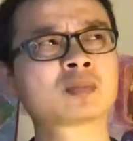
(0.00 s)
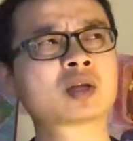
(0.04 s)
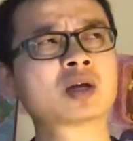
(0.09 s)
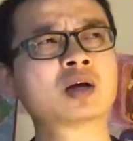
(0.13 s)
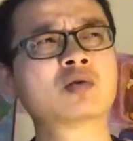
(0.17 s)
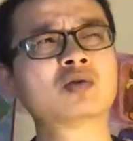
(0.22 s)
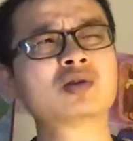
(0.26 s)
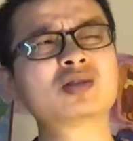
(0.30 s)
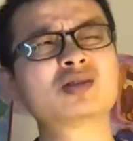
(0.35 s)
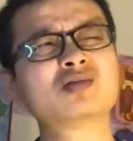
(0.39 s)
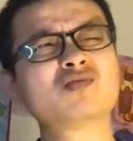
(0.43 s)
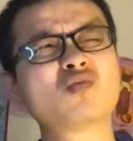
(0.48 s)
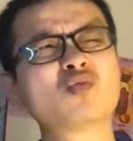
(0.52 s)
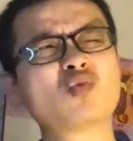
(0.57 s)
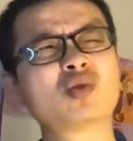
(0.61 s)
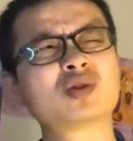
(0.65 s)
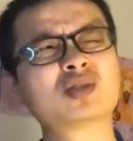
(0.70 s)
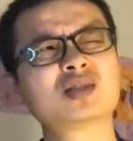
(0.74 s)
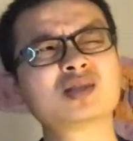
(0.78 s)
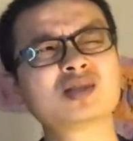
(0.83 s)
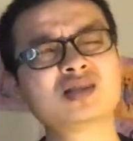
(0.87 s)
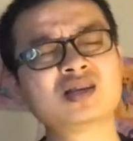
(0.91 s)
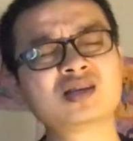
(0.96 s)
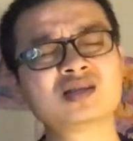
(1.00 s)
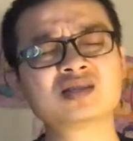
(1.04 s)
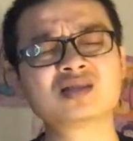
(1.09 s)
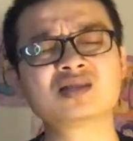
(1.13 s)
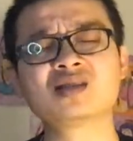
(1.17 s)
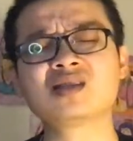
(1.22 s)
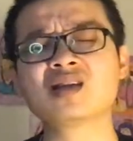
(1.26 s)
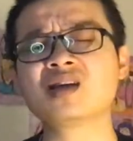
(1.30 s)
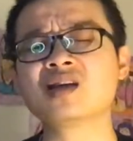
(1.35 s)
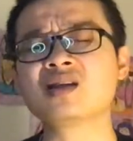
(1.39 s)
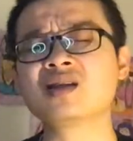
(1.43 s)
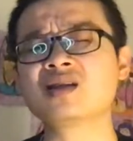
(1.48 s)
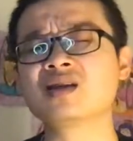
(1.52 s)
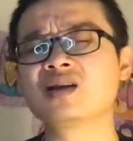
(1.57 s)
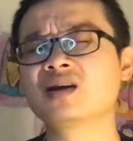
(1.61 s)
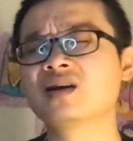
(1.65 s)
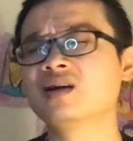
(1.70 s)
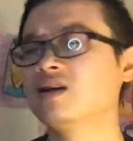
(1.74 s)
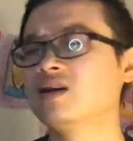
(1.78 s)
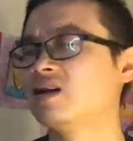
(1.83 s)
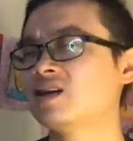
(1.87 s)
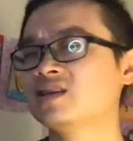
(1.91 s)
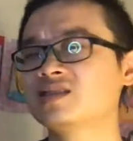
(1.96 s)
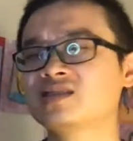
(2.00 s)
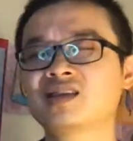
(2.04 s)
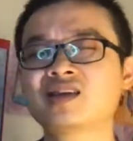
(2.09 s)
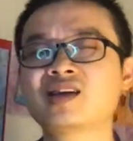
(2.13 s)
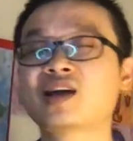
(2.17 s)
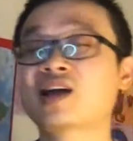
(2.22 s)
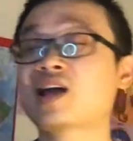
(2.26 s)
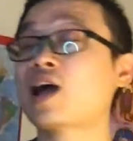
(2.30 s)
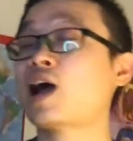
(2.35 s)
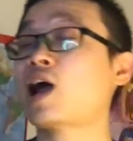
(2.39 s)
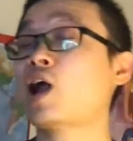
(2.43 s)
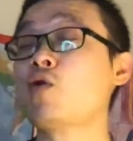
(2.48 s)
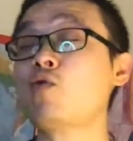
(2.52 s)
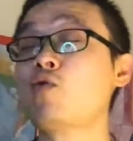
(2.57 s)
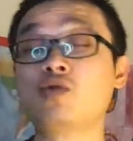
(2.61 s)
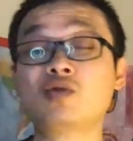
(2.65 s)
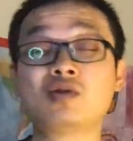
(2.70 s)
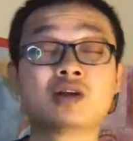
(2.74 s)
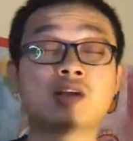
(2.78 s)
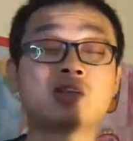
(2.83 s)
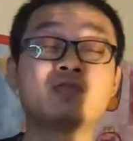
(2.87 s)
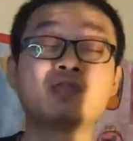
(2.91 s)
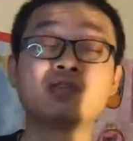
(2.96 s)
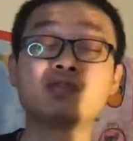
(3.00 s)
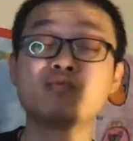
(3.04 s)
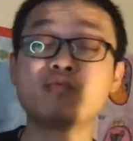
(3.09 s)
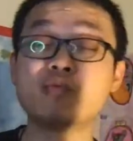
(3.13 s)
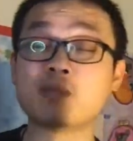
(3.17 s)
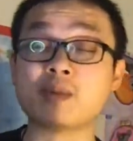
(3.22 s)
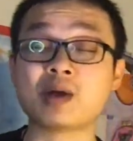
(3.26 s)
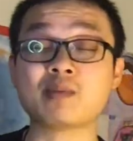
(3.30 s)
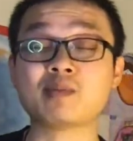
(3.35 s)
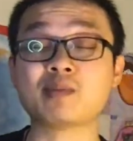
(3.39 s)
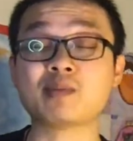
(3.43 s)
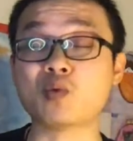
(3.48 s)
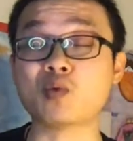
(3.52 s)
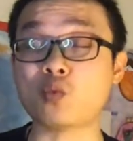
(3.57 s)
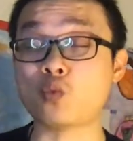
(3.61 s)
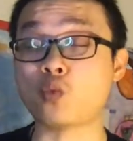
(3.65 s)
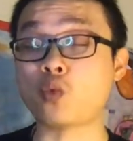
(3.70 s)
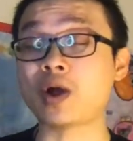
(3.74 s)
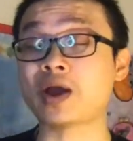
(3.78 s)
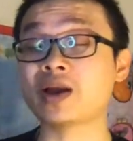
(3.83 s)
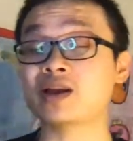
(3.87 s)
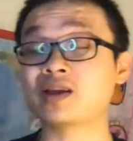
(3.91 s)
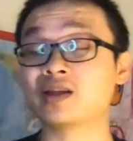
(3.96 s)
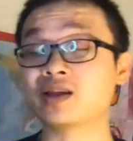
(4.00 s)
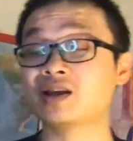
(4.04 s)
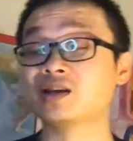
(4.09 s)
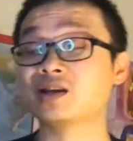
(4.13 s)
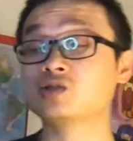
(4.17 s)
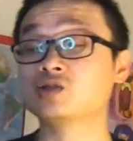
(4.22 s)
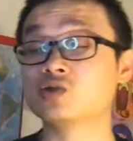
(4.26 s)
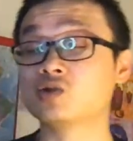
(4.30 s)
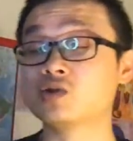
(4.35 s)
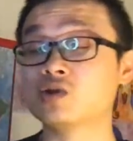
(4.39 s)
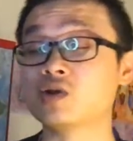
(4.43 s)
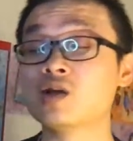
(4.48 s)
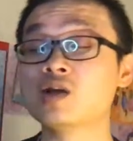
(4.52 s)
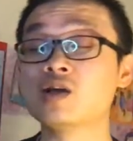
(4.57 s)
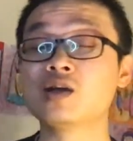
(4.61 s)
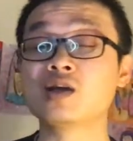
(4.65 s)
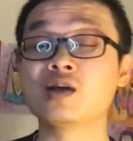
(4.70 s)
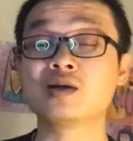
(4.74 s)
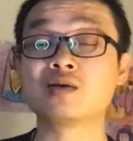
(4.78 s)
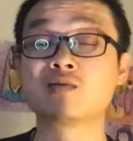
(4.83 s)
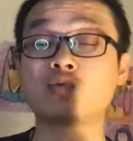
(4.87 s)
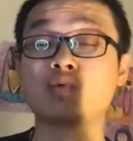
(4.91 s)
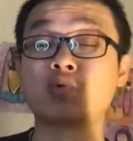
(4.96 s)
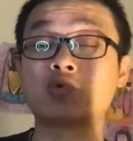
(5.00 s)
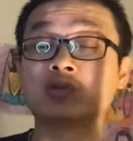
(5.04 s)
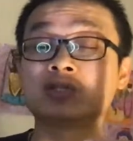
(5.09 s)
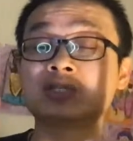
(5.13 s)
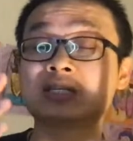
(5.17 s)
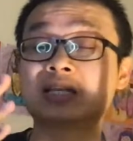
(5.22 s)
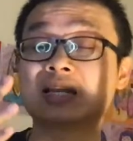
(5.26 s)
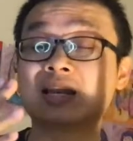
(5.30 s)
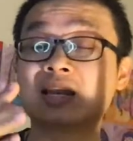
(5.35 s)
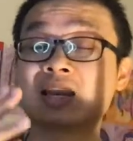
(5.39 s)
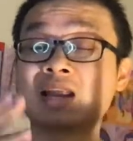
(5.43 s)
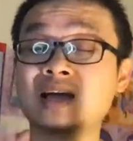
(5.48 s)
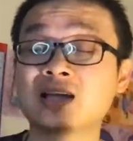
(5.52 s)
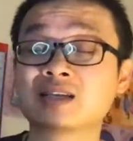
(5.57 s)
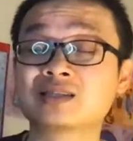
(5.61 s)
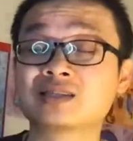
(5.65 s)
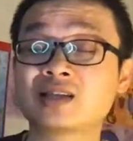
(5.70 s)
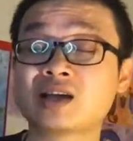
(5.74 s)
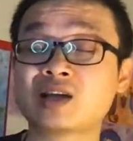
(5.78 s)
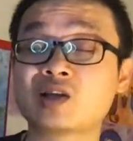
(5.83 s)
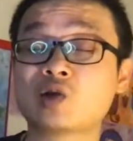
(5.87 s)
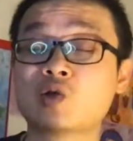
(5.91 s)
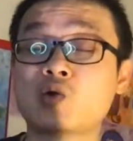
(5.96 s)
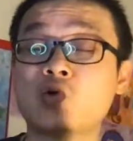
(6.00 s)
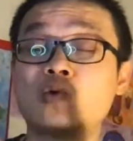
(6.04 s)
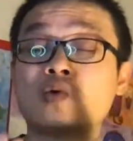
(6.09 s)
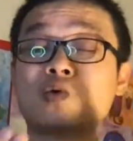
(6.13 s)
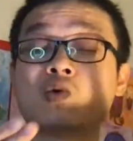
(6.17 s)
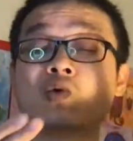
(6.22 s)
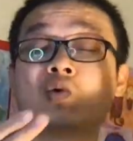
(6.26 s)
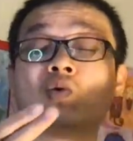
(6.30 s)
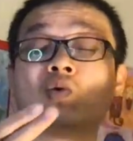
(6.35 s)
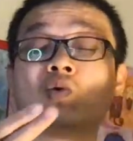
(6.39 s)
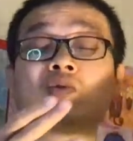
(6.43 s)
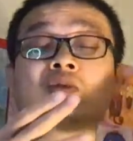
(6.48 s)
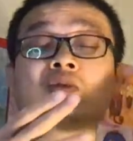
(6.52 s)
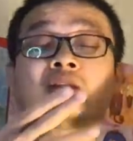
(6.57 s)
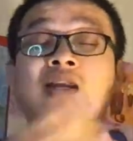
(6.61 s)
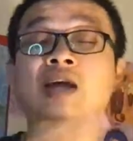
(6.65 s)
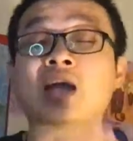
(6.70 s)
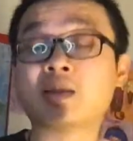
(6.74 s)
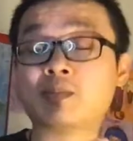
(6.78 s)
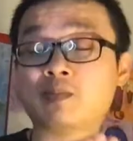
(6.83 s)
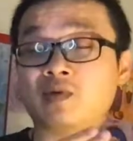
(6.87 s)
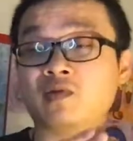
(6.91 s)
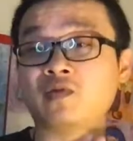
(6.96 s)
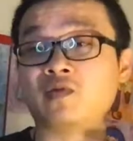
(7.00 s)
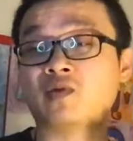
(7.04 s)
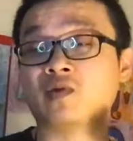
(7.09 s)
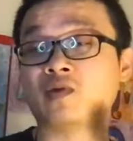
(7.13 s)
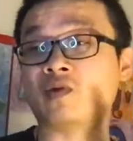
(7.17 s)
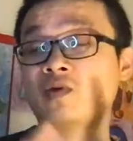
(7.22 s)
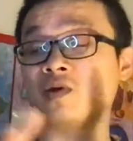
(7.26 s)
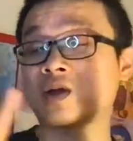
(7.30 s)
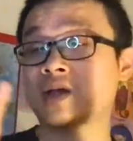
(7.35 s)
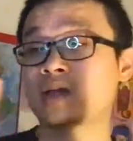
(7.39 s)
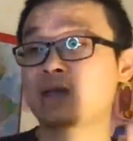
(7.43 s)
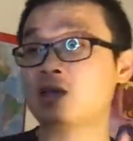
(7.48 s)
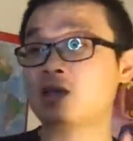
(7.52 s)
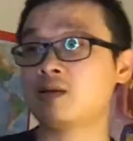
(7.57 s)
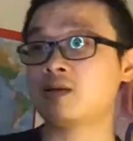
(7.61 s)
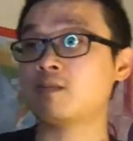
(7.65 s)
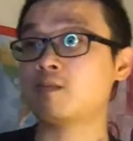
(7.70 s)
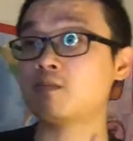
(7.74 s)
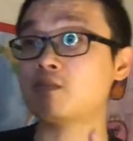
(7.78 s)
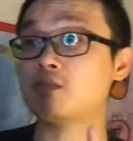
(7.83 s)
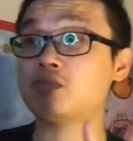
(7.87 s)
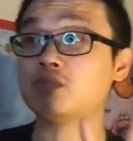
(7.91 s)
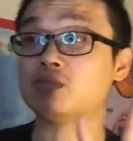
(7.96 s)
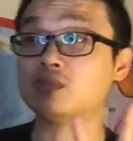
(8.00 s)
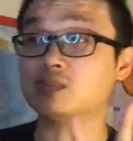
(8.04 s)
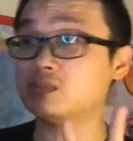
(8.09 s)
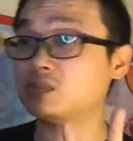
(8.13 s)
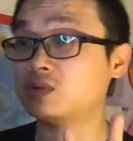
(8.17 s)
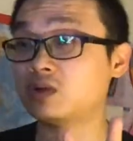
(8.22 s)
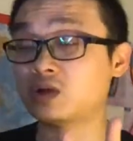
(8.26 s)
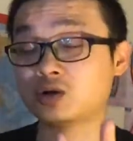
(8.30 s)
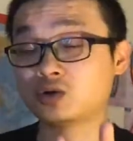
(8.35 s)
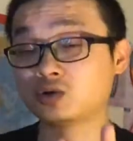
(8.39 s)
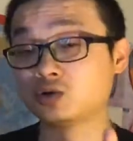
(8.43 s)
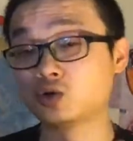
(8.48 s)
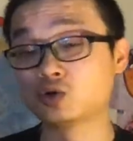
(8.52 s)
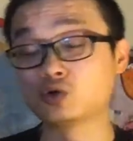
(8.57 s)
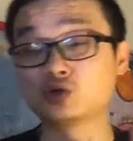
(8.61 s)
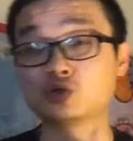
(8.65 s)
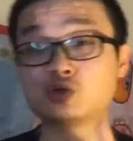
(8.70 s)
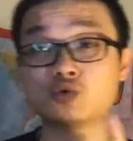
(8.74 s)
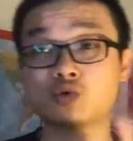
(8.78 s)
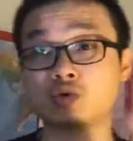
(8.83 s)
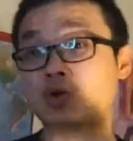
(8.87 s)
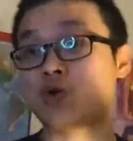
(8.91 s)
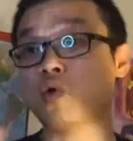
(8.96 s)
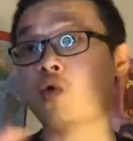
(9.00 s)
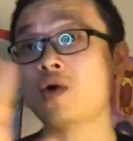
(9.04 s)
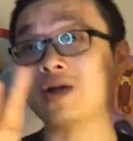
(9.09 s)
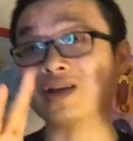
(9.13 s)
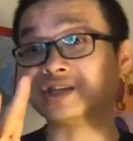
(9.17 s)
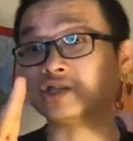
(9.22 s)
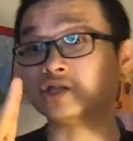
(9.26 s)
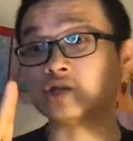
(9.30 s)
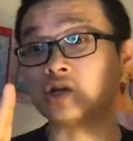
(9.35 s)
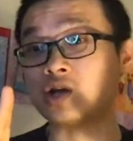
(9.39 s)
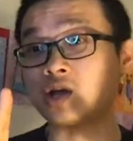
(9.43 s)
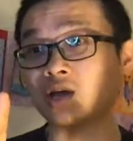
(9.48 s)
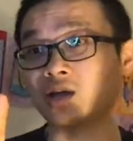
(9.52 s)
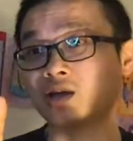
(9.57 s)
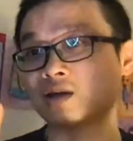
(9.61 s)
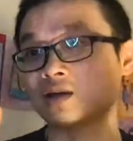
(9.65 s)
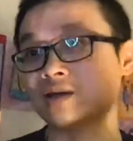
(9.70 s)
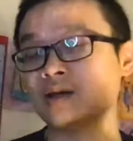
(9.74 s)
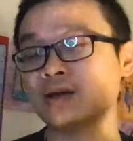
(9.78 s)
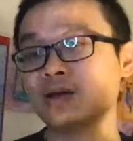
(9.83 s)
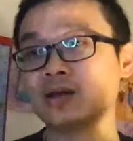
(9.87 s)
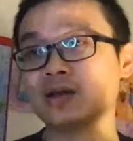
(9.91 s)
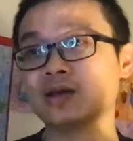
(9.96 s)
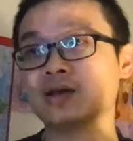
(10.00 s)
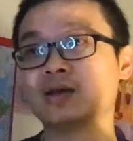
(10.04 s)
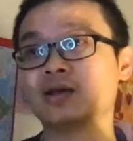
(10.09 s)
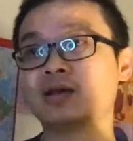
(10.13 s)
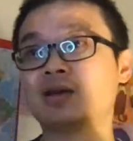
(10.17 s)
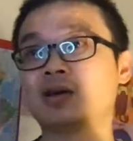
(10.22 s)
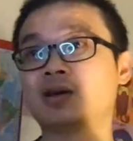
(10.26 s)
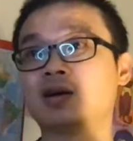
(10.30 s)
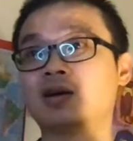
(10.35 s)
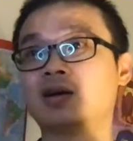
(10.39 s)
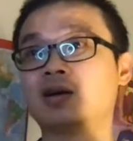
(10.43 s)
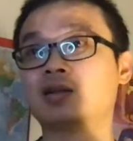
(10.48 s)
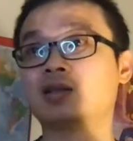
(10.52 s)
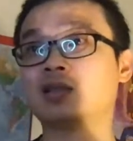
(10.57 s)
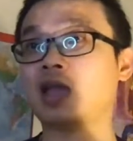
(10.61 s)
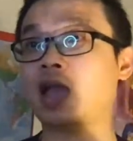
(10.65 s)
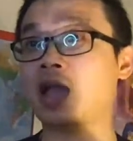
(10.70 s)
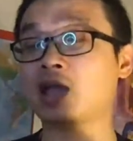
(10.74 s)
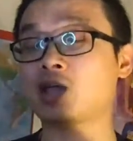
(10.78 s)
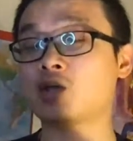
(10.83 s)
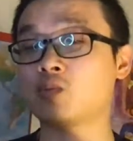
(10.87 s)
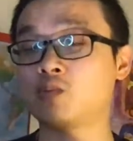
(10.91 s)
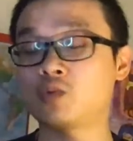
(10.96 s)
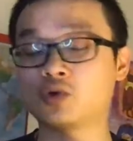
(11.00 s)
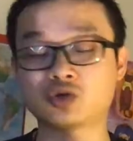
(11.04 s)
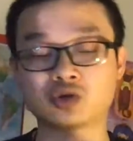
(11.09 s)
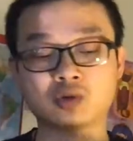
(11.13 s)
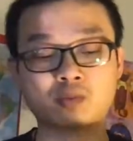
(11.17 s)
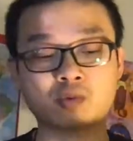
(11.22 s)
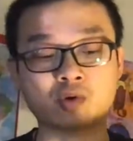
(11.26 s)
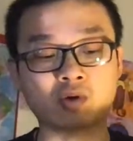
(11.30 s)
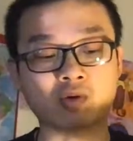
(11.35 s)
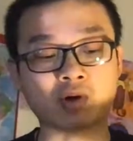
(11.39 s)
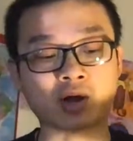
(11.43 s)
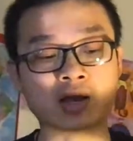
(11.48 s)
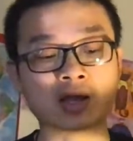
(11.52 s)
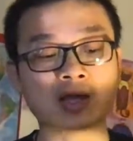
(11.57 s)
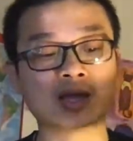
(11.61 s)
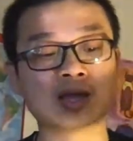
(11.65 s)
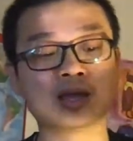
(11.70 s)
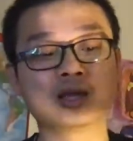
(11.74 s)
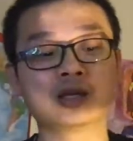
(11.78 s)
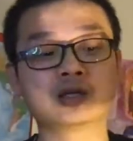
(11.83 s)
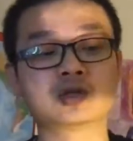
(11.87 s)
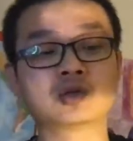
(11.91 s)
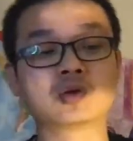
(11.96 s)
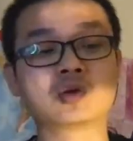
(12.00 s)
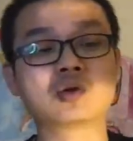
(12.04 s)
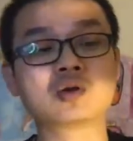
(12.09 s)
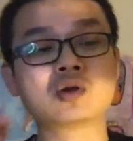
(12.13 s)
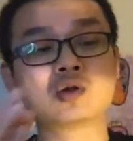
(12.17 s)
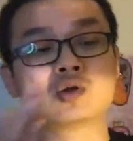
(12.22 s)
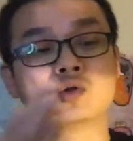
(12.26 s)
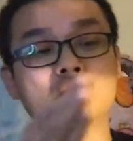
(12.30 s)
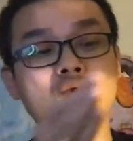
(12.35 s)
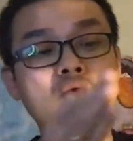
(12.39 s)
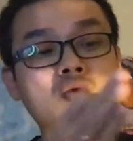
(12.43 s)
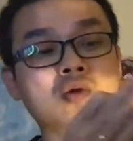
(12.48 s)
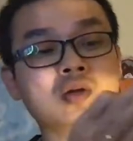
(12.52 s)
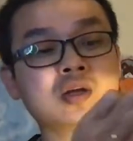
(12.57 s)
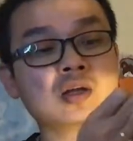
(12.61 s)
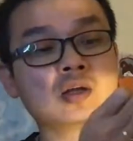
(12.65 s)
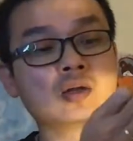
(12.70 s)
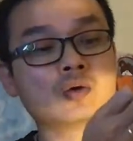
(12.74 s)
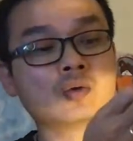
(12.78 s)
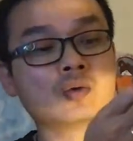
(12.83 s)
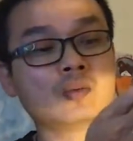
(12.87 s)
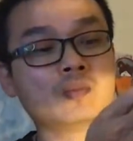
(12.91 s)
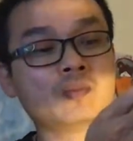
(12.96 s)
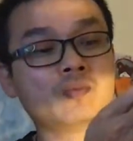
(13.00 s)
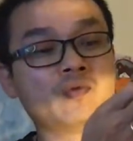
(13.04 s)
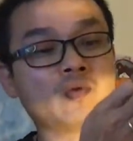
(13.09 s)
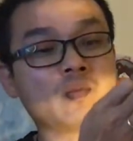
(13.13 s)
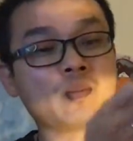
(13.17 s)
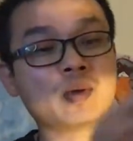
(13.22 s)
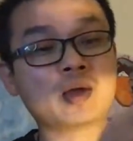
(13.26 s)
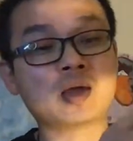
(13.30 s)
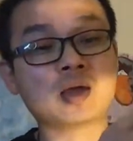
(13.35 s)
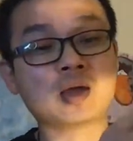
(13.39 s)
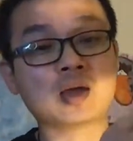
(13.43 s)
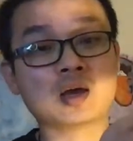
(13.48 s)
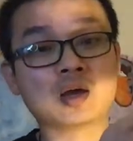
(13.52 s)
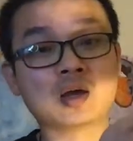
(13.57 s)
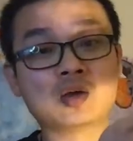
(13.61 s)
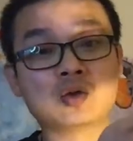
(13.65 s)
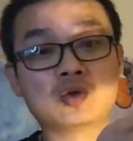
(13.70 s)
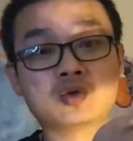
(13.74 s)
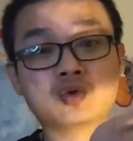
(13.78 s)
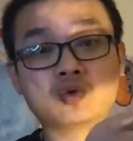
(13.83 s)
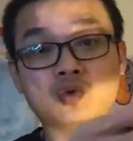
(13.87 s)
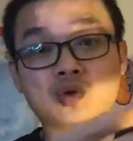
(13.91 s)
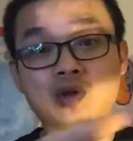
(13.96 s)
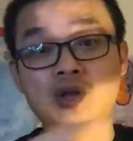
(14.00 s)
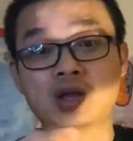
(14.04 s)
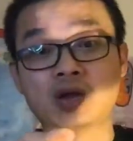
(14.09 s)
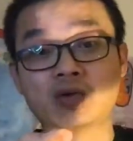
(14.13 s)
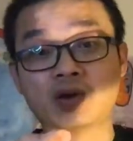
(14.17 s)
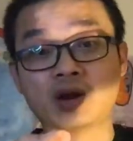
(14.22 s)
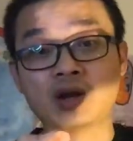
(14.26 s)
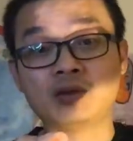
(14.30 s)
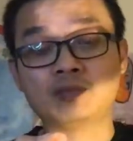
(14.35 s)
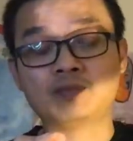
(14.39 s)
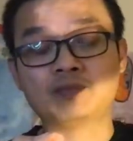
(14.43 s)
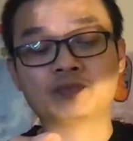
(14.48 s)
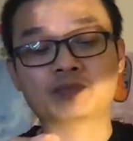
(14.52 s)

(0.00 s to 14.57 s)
Was it yesterday, last night? I can't even remember when did I show you. Was it last night or the night before? Okay, those two, go and check it, the acupressure point. So you're gonna do needle from here to here, right?